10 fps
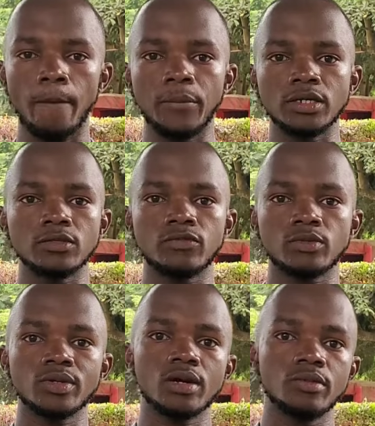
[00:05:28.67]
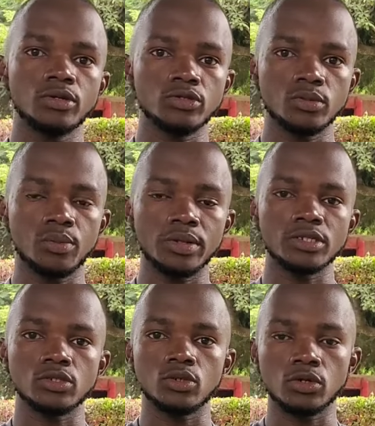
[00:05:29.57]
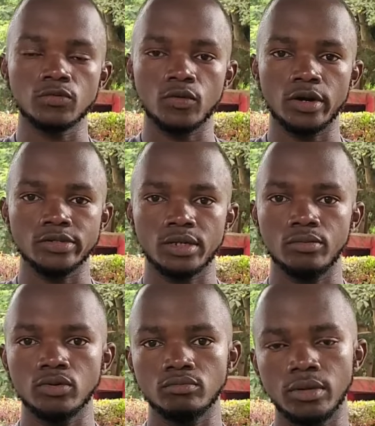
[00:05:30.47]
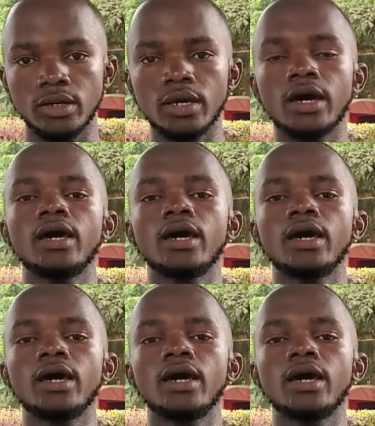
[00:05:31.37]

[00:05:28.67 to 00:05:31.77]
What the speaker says: But if you want to become a YouTuber, please don't focus about money.